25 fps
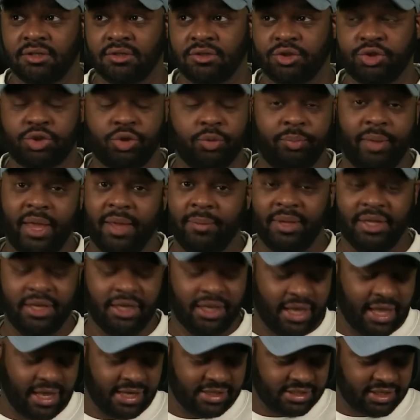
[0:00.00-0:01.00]
shoot, maybe
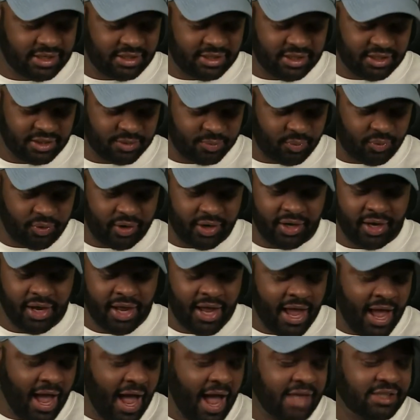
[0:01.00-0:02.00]
less at this point,
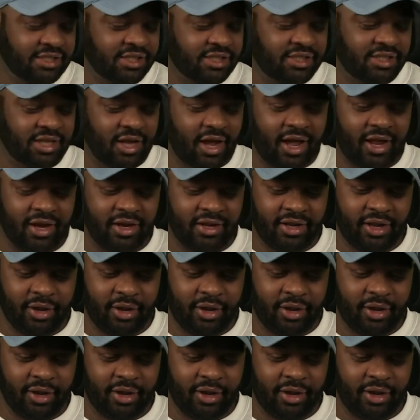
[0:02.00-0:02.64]
I just thought